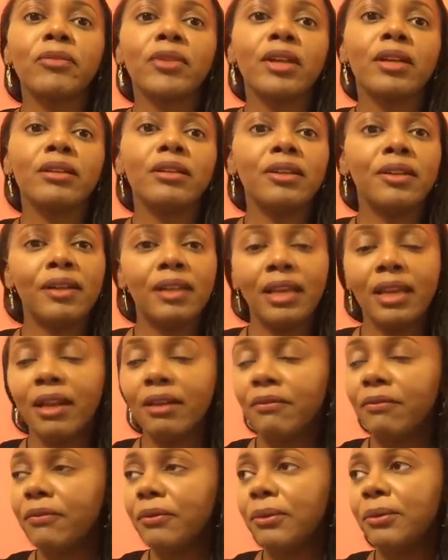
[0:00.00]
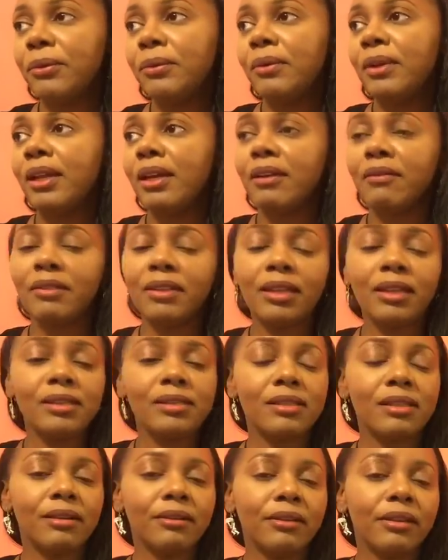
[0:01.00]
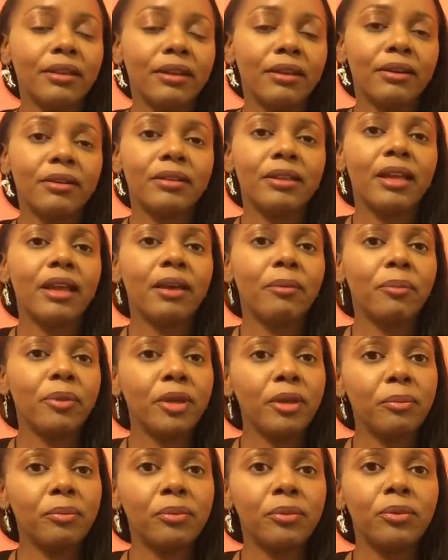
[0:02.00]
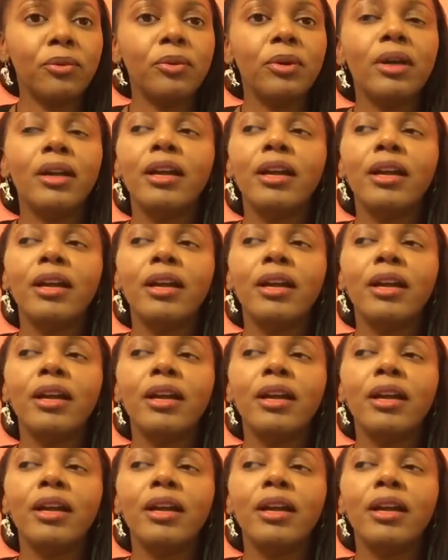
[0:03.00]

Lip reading: they have food, they have things out there, they have people,